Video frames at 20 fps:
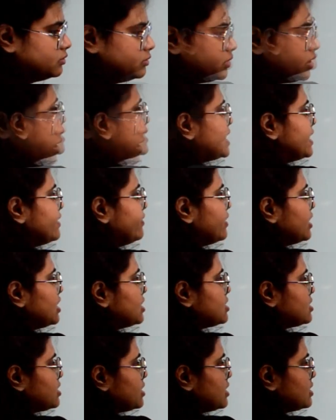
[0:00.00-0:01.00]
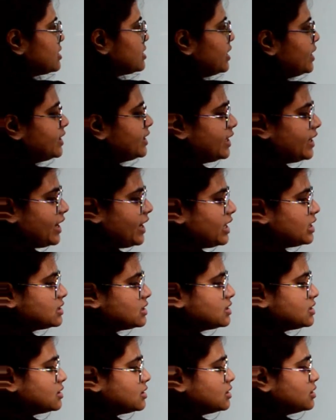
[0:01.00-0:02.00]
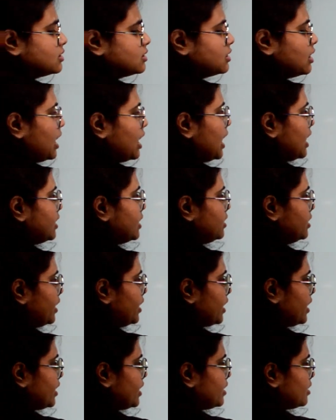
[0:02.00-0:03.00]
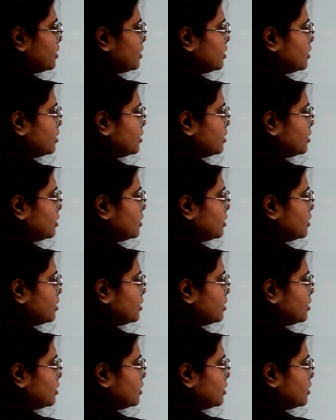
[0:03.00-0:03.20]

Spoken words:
safest is written as $, $,